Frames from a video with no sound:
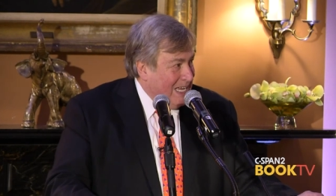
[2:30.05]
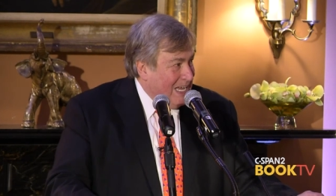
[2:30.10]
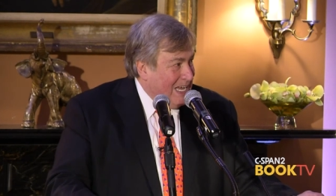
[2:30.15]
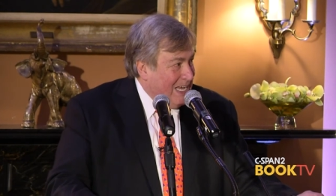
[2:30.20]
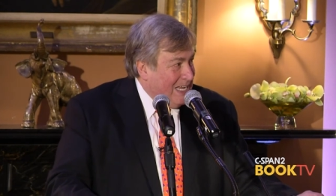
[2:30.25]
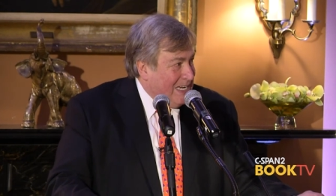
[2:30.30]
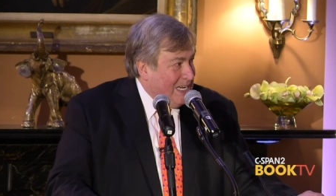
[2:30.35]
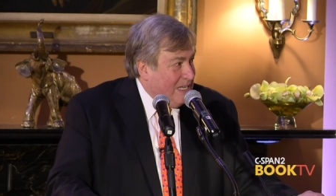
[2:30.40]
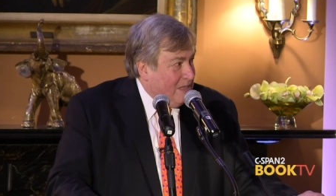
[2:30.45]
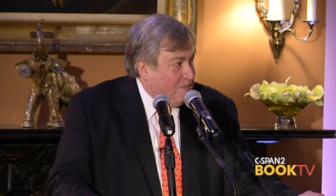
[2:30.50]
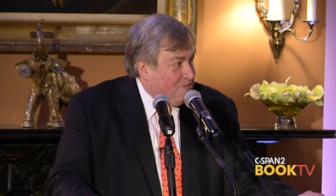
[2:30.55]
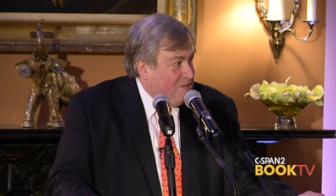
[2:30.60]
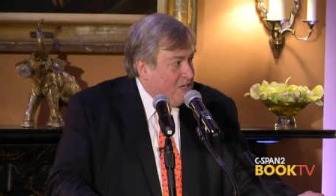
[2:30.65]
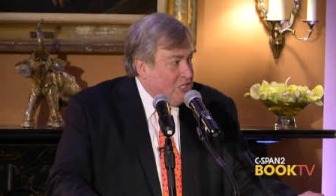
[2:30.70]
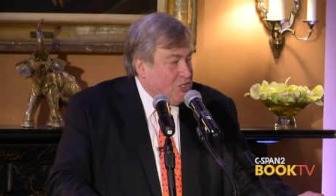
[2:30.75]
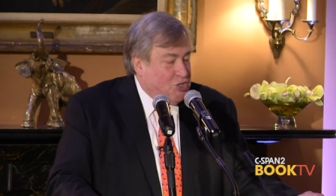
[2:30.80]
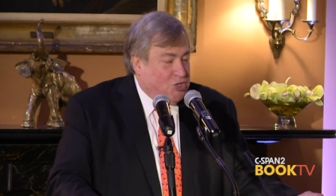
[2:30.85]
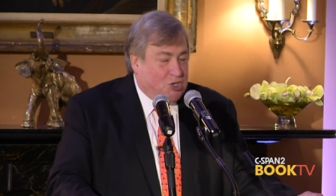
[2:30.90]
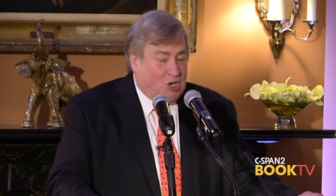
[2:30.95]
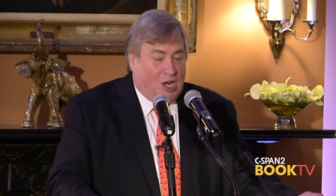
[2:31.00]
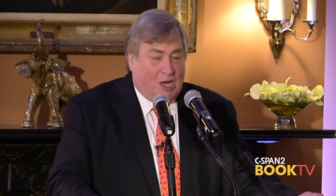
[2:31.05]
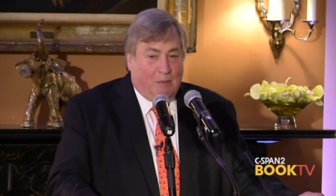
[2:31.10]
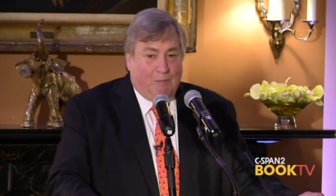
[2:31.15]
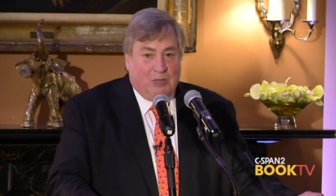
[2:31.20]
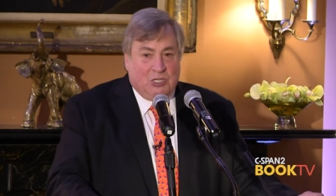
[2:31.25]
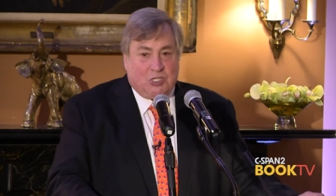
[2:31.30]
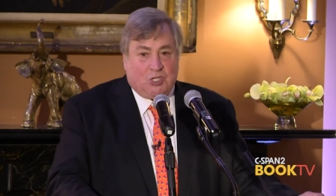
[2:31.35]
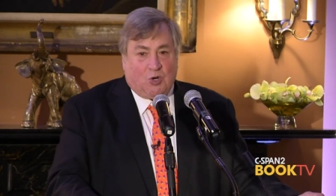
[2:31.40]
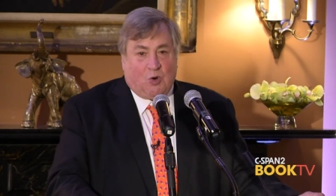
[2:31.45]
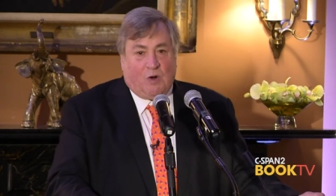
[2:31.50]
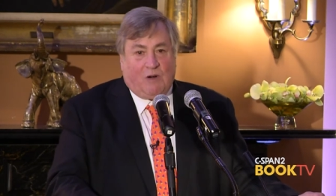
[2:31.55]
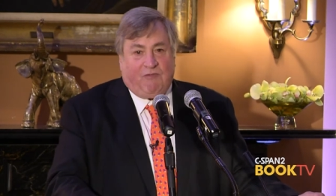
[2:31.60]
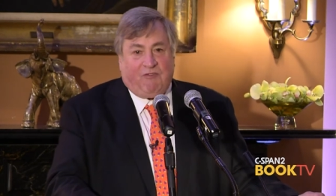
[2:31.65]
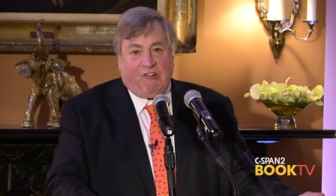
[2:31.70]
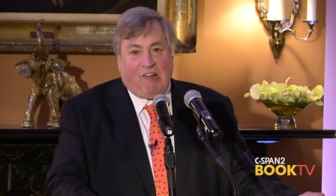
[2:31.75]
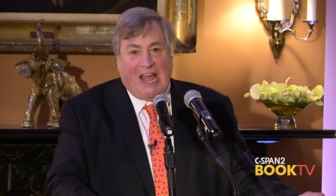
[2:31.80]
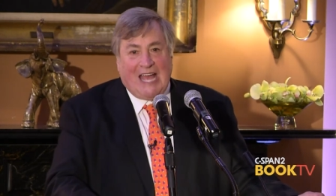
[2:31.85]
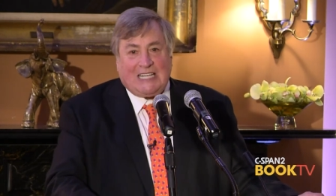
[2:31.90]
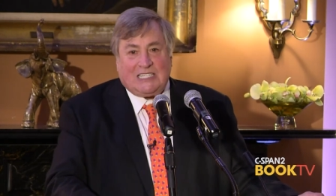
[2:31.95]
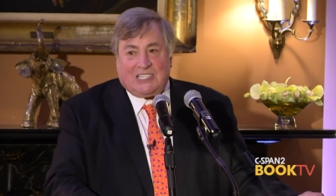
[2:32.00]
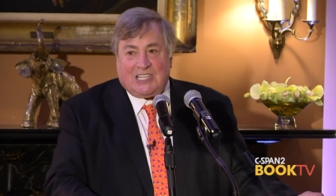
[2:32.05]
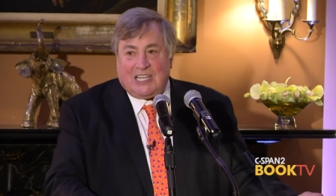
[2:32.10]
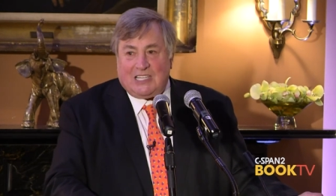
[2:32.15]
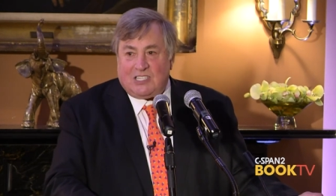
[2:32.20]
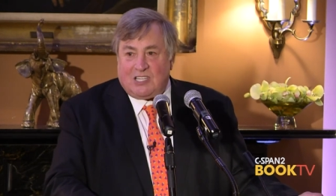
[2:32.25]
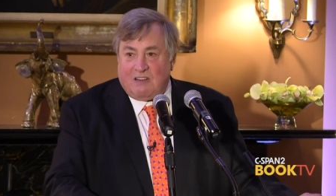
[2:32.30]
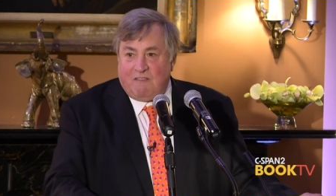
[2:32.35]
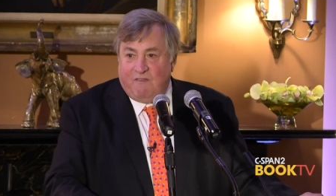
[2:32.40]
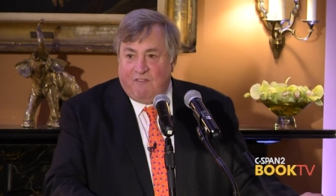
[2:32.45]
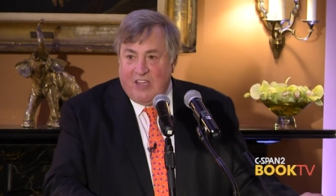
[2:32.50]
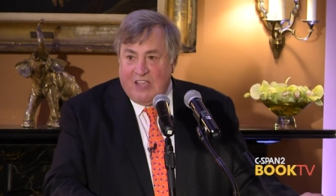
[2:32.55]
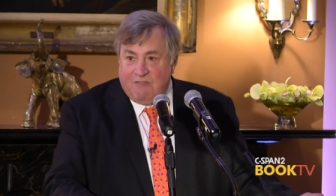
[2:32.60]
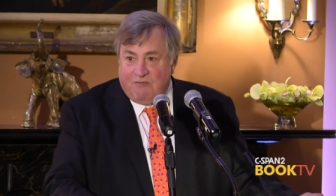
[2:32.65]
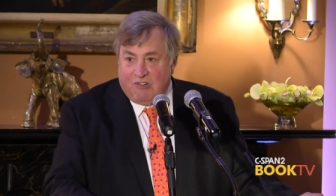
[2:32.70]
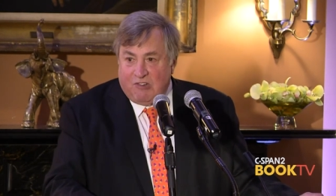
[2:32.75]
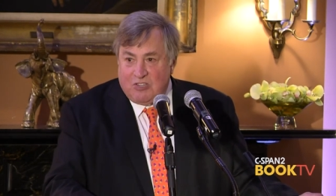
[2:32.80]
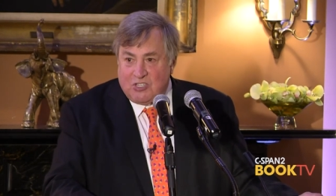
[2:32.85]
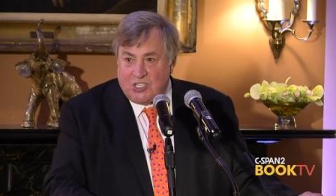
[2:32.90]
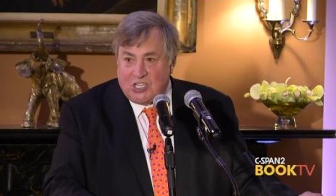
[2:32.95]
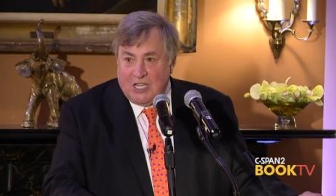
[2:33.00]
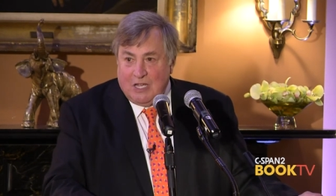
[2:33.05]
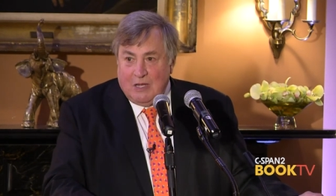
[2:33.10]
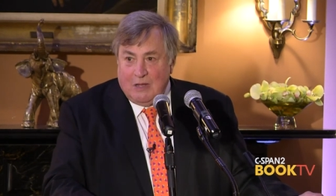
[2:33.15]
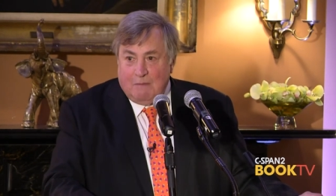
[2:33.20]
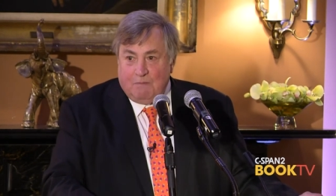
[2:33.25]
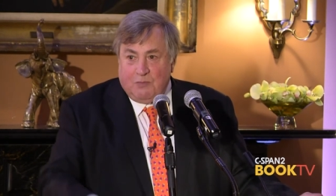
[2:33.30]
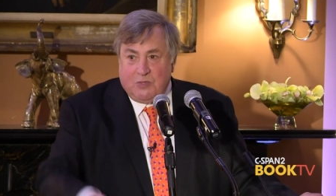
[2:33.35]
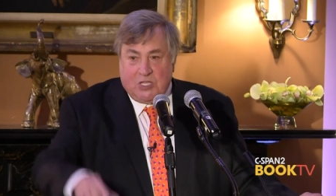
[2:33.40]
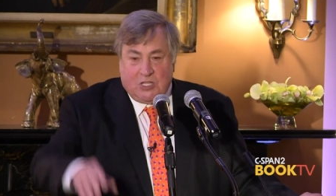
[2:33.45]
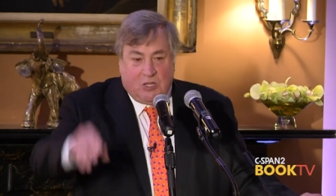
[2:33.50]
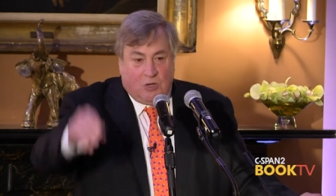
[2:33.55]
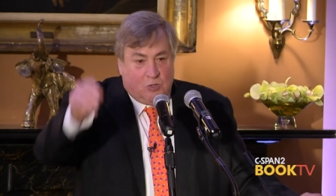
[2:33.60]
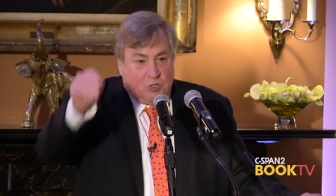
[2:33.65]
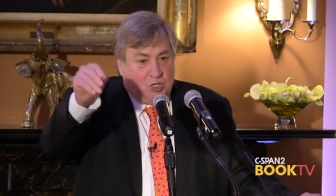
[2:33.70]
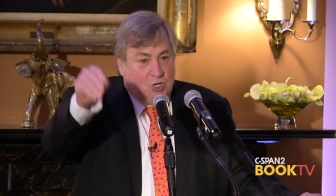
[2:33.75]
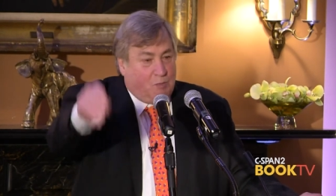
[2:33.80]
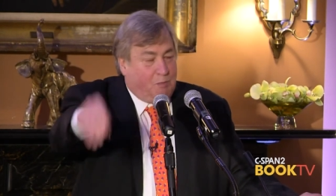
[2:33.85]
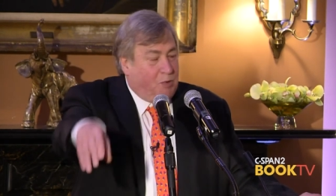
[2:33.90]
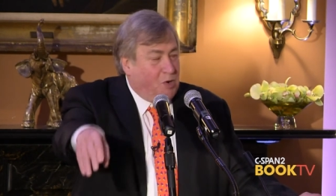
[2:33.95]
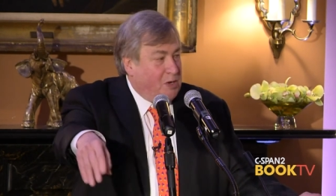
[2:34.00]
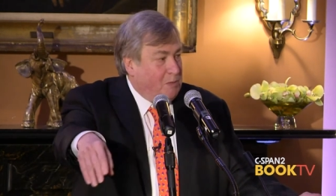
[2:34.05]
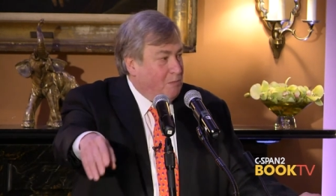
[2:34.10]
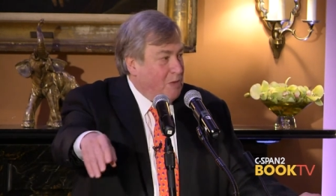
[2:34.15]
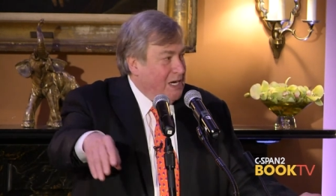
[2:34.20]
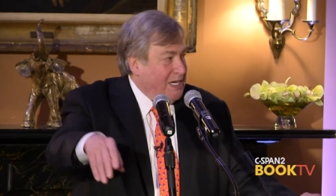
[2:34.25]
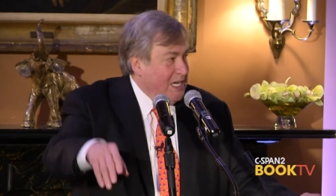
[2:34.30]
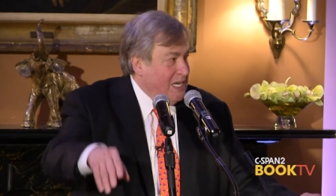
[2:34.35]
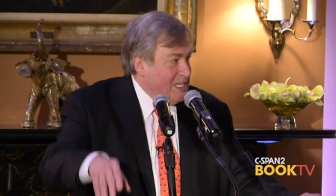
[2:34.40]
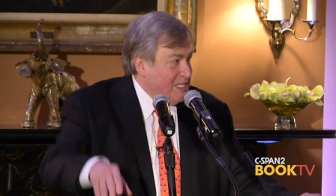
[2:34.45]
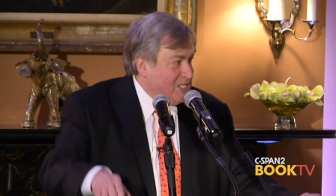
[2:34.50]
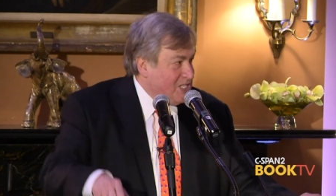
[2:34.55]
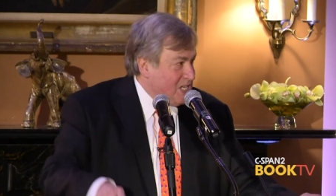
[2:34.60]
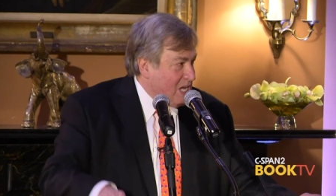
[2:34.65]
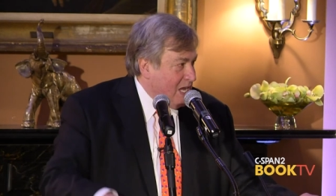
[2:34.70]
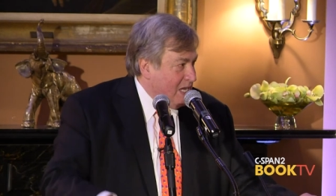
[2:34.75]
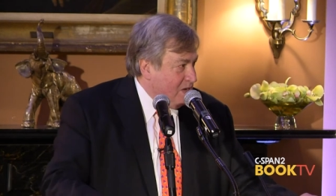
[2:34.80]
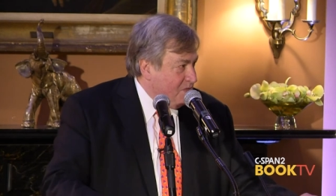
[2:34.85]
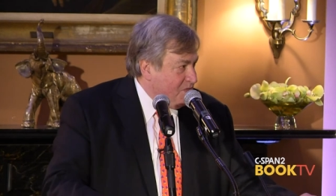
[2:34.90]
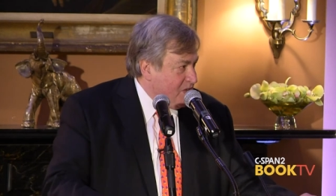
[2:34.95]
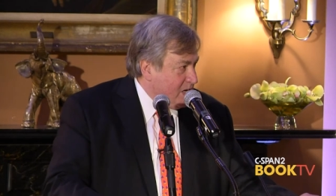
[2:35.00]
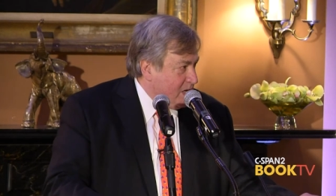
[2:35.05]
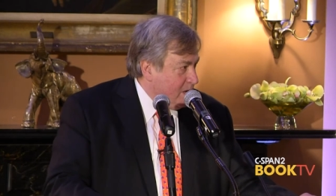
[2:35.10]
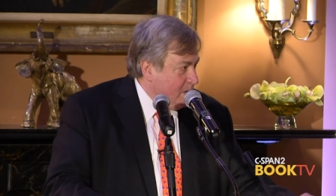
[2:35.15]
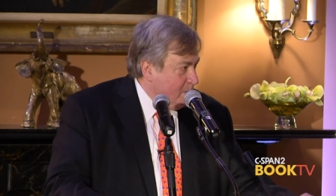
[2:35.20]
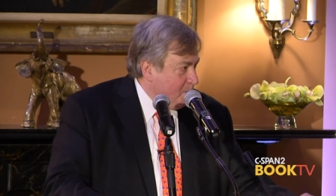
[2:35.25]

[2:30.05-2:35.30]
and Hillary's job is to offer access and favors to those who put money inside of it.